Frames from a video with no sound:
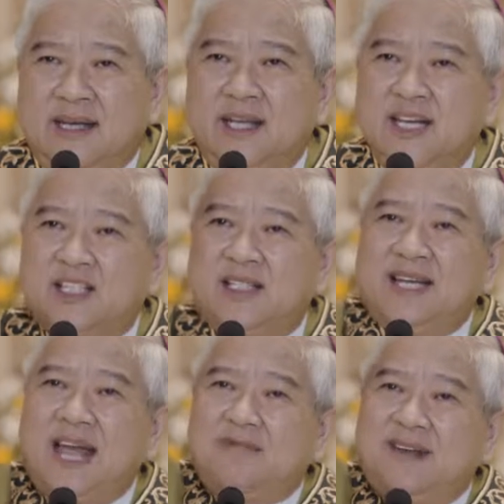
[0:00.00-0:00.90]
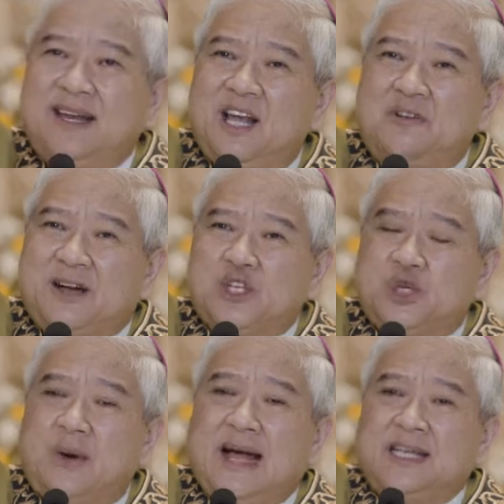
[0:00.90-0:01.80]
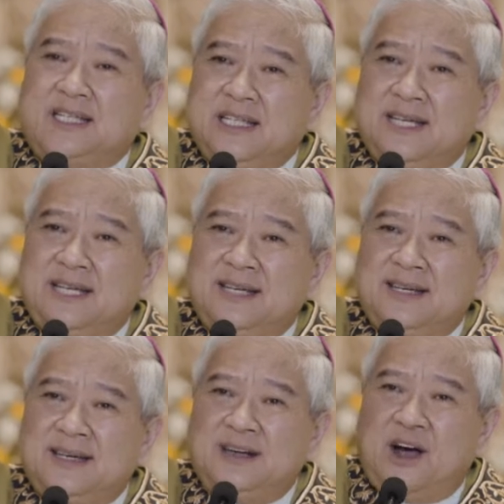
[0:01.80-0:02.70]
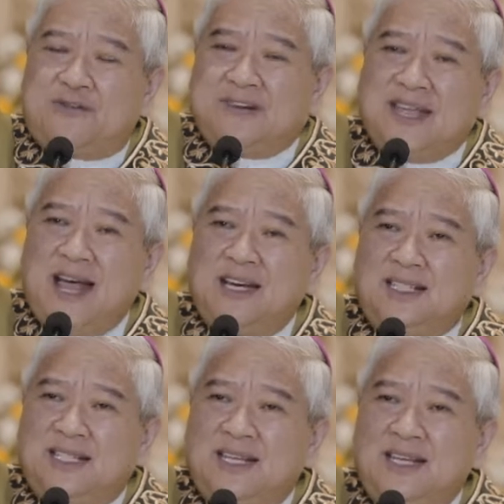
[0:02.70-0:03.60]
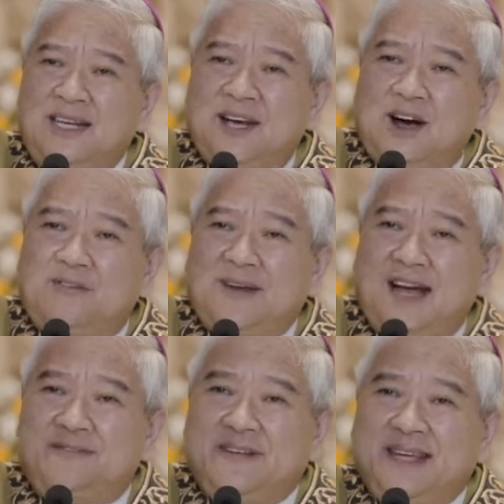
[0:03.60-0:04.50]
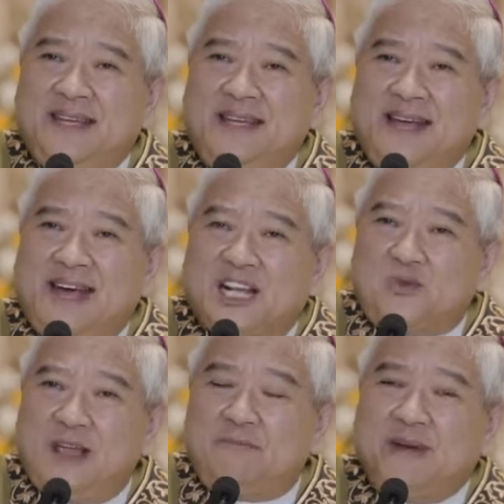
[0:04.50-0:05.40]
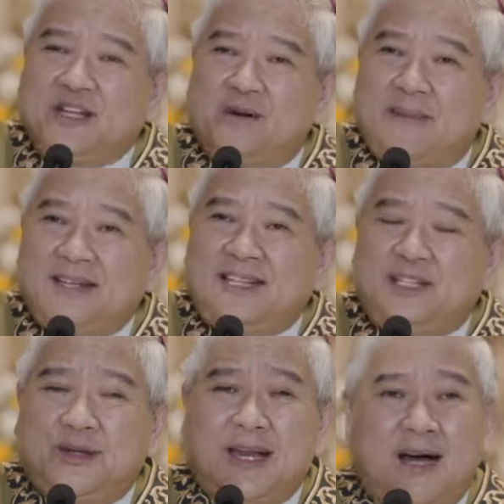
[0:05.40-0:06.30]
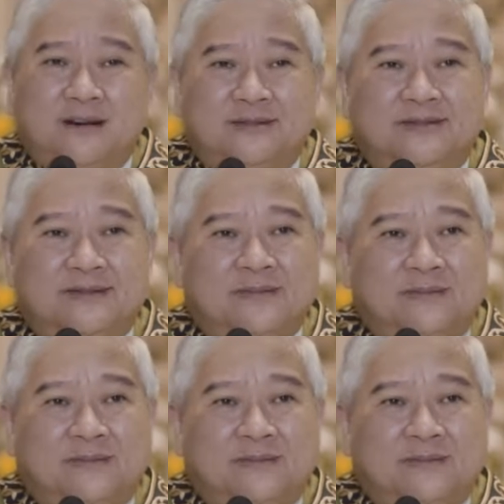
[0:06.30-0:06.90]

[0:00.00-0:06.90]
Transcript: Here is the level of actuality, of reality, of loving as we have been commanded to love.